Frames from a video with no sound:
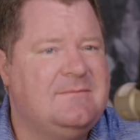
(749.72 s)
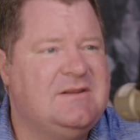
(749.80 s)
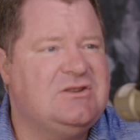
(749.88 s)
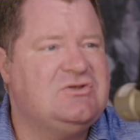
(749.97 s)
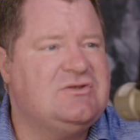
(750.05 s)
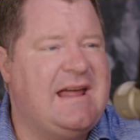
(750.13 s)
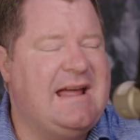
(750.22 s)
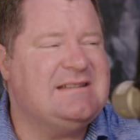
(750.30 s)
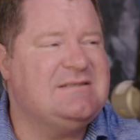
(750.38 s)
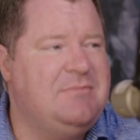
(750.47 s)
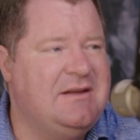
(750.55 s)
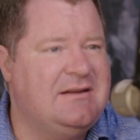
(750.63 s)
this
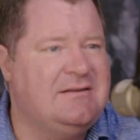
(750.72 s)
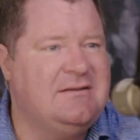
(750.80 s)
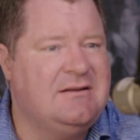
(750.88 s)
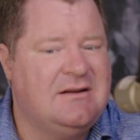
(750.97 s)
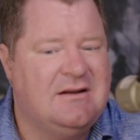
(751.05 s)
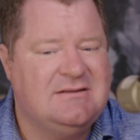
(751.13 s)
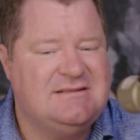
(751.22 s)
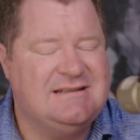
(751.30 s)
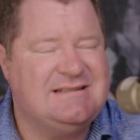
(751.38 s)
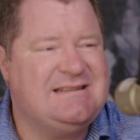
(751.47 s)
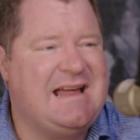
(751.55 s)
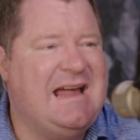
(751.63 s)
has been,
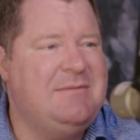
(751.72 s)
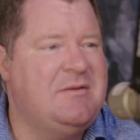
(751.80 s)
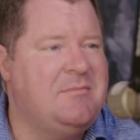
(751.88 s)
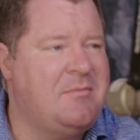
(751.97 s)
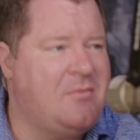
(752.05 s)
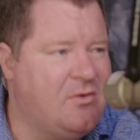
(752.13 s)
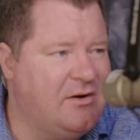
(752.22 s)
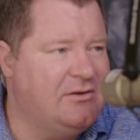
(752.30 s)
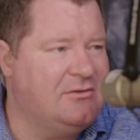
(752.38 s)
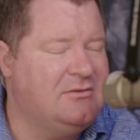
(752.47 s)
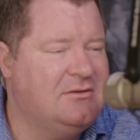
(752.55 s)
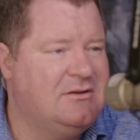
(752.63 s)
since time
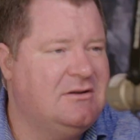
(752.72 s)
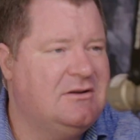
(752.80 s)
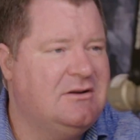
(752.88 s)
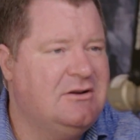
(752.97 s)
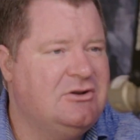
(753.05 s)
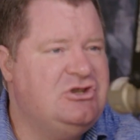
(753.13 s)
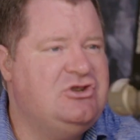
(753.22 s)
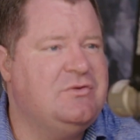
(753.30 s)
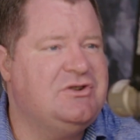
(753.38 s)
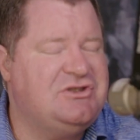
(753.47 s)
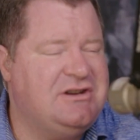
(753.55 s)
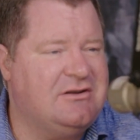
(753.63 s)
immemorial,
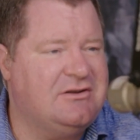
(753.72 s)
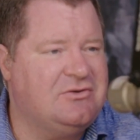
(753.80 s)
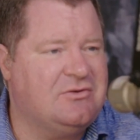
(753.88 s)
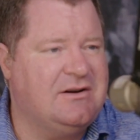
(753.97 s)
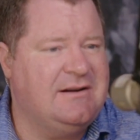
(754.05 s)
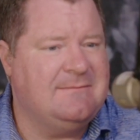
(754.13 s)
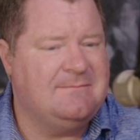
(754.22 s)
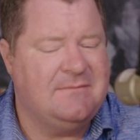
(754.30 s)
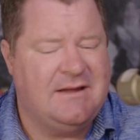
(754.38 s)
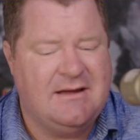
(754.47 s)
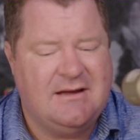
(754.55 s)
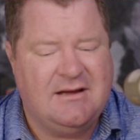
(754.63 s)
Jewish territory
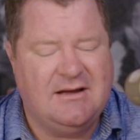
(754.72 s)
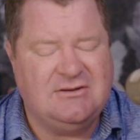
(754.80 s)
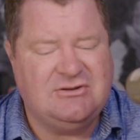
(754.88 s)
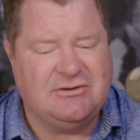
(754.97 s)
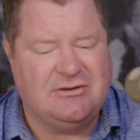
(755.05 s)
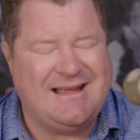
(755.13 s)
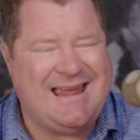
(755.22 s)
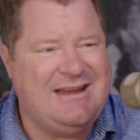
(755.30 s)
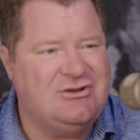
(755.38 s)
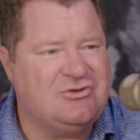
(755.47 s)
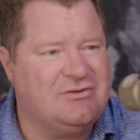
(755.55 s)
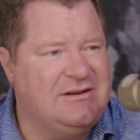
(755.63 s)
until
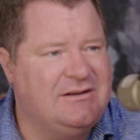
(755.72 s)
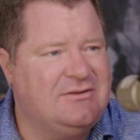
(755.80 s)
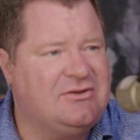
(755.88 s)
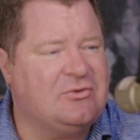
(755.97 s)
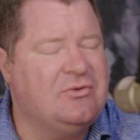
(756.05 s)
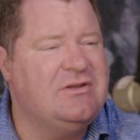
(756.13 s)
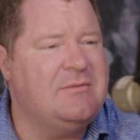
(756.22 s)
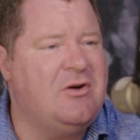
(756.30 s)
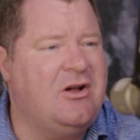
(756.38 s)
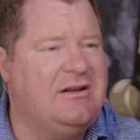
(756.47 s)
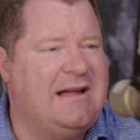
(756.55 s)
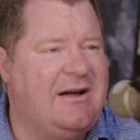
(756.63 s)
Hadrian threw them
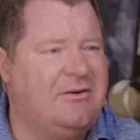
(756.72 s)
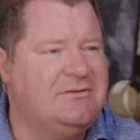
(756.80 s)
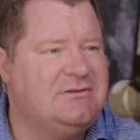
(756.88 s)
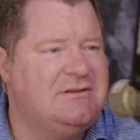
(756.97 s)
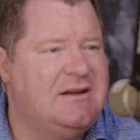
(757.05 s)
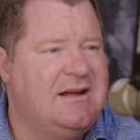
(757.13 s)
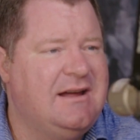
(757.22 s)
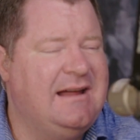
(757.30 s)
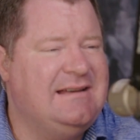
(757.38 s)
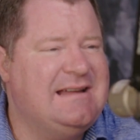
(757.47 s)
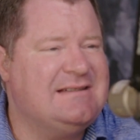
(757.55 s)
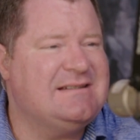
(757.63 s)
all out
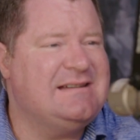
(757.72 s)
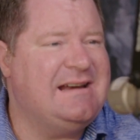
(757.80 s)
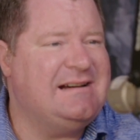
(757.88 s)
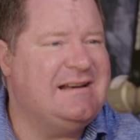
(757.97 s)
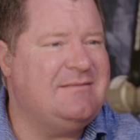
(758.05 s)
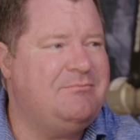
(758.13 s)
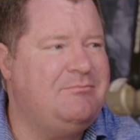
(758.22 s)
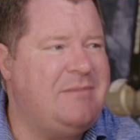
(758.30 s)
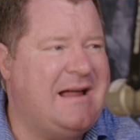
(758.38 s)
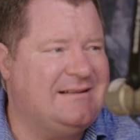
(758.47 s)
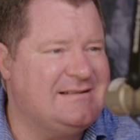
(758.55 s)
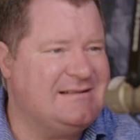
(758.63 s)
and designated it
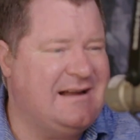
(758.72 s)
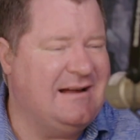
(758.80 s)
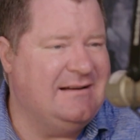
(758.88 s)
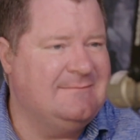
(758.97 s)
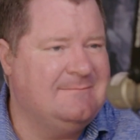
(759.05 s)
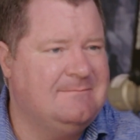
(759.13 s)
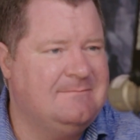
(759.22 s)
Palestine.